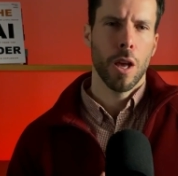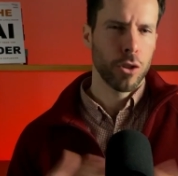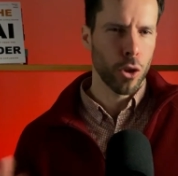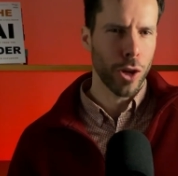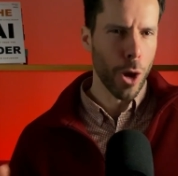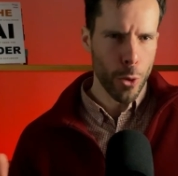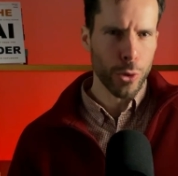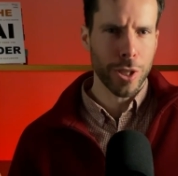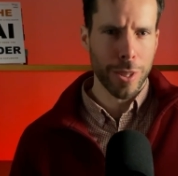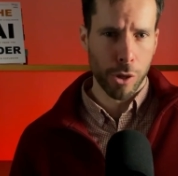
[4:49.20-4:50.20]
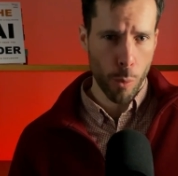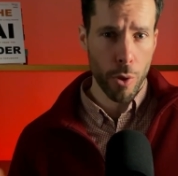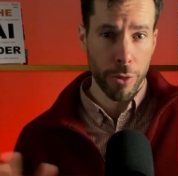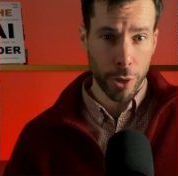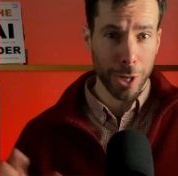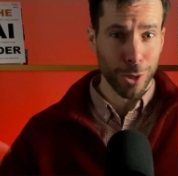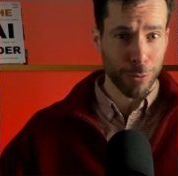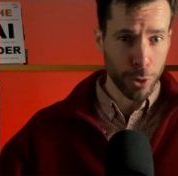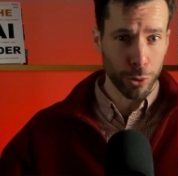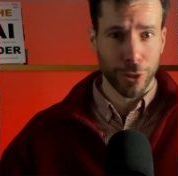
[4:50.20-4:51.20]
So now you see the common thread
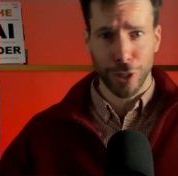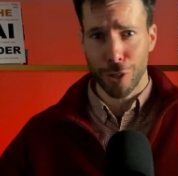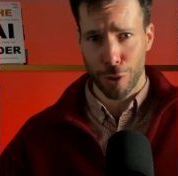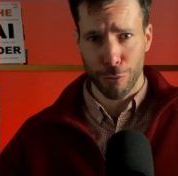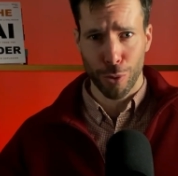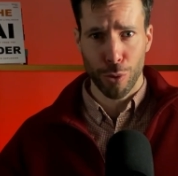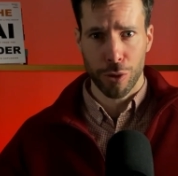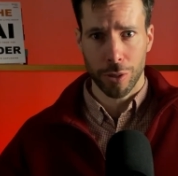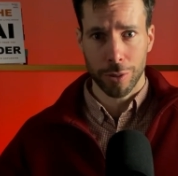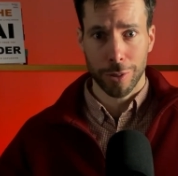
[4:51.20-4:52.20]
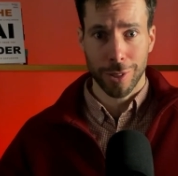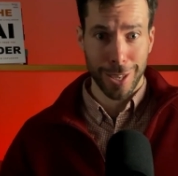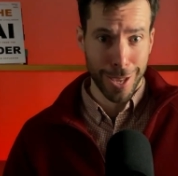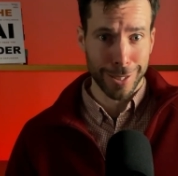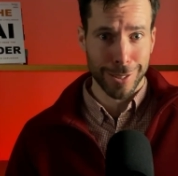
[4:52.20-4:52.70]
of those three revolutions. Yes,